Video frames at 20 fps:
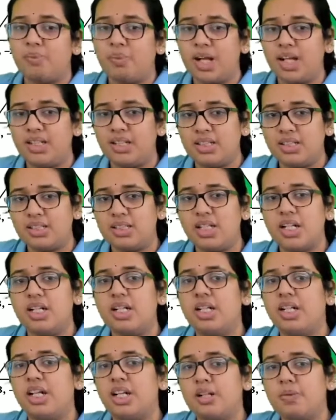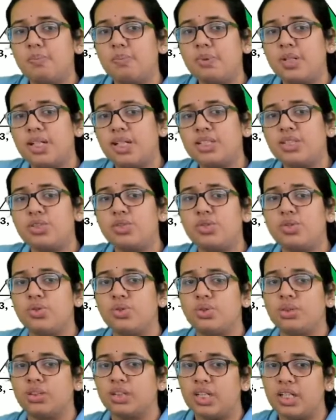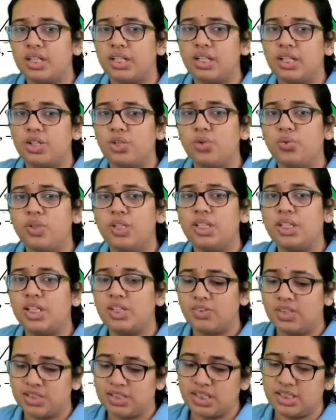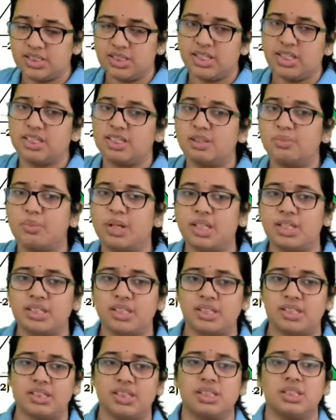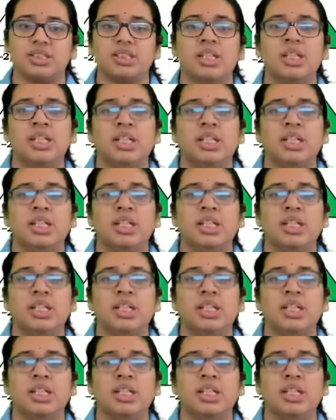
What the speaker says: Minus 38 plus 32 will give us answer as a minus 6.